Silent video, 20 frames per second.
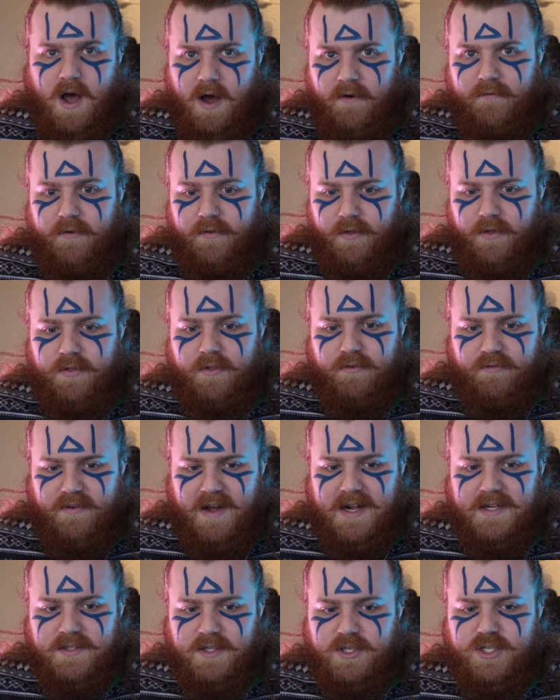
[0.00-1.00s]
other than the
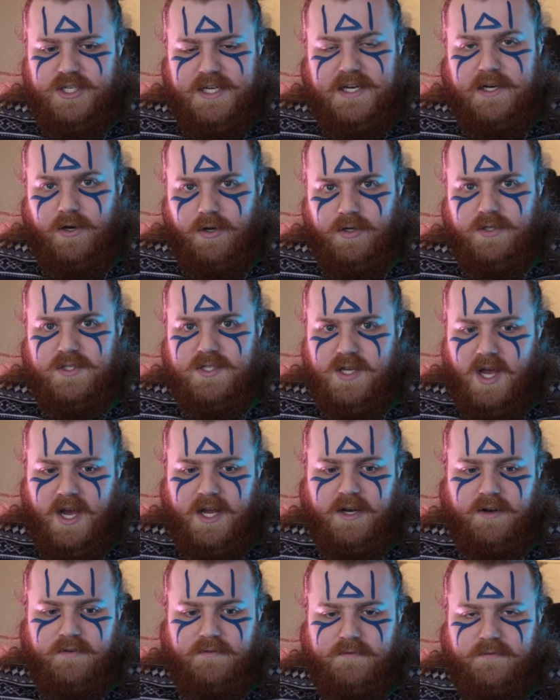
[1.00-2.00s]
fact that she looks
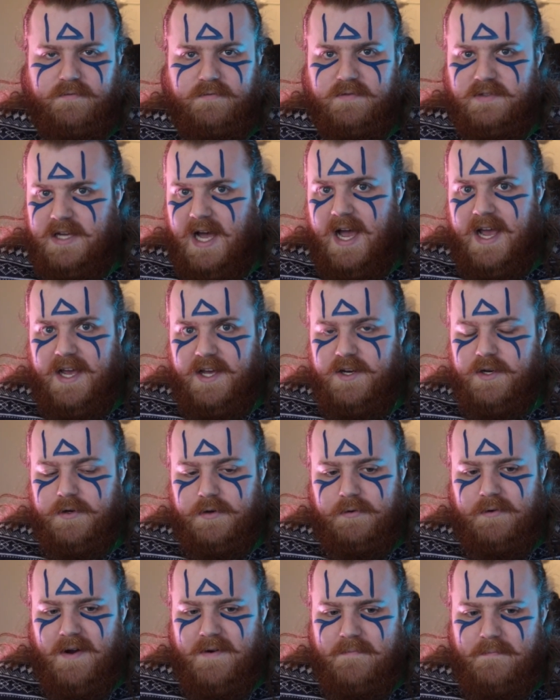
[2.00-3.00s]
kind of tired
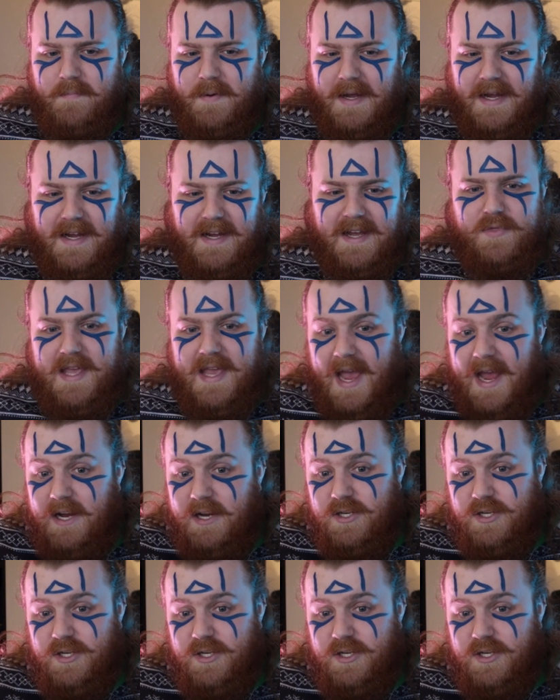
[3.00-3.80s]
and grumpy. The